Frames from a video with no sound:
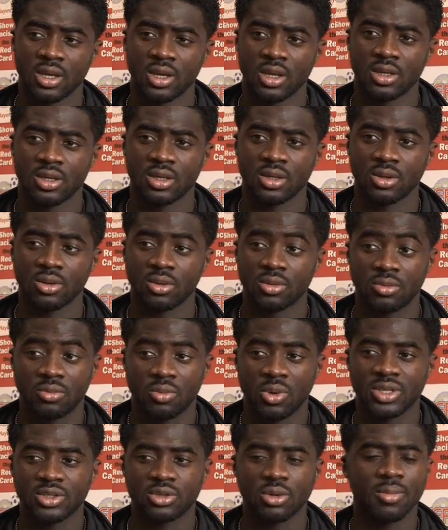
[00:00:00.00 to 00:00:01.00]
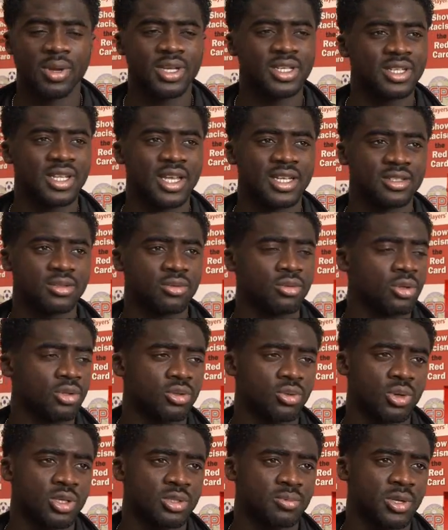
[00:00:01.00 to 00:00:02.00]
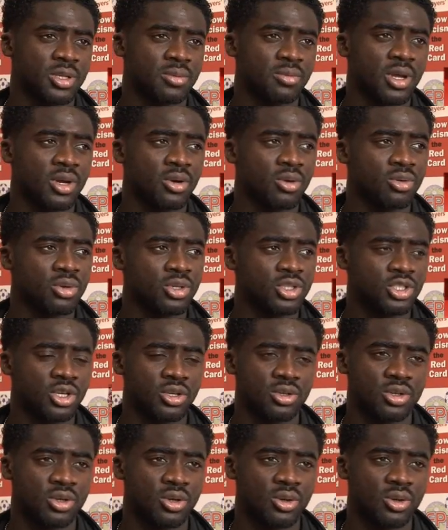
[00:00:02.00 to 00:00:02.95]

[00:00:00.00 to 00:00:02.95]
And uh, when somebody does not respect my religion,